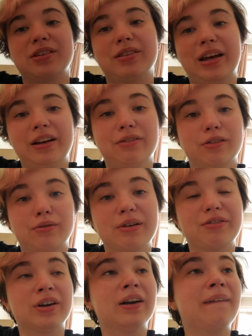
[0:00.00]
side of the
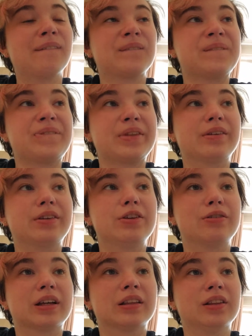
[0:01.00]
river,
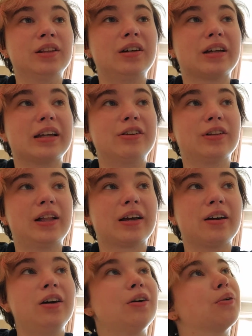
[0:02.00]
you can look and you're
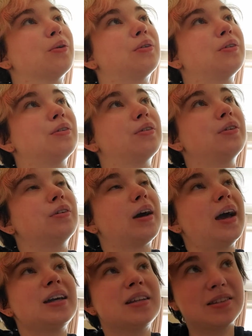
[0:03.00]
like, oh,
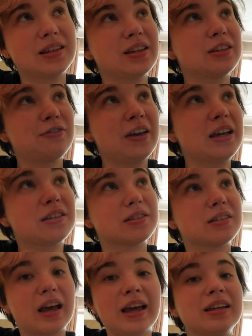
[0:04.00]
I can see his
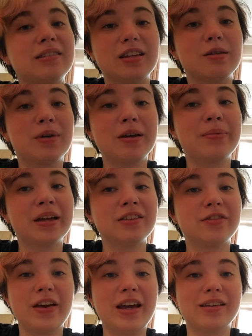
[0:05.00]
face. I can see Big Ben's
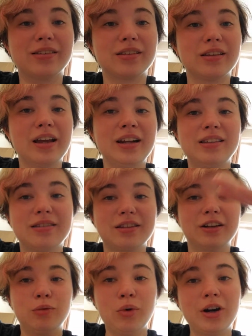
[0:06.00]
face. And it's
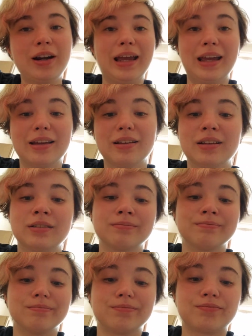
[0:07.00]
still working.
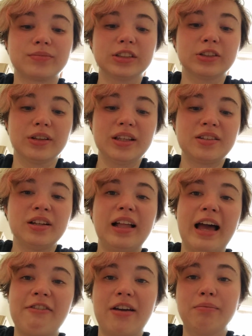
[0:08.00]
So they still
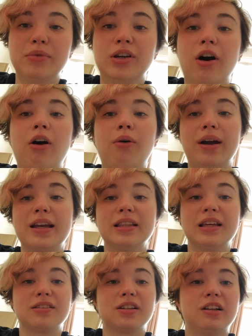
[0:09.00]
have him going.
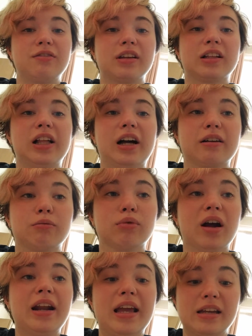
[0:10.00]
They still have the clock
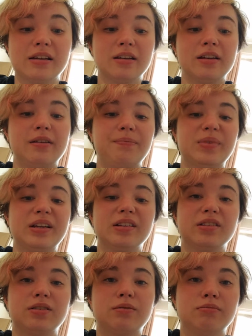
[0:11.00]
running. They
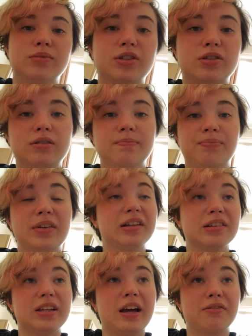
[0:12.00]
just
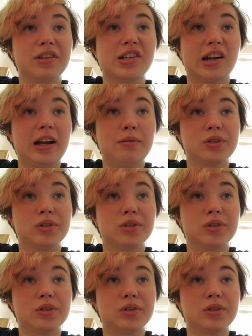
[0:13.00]
have the chimes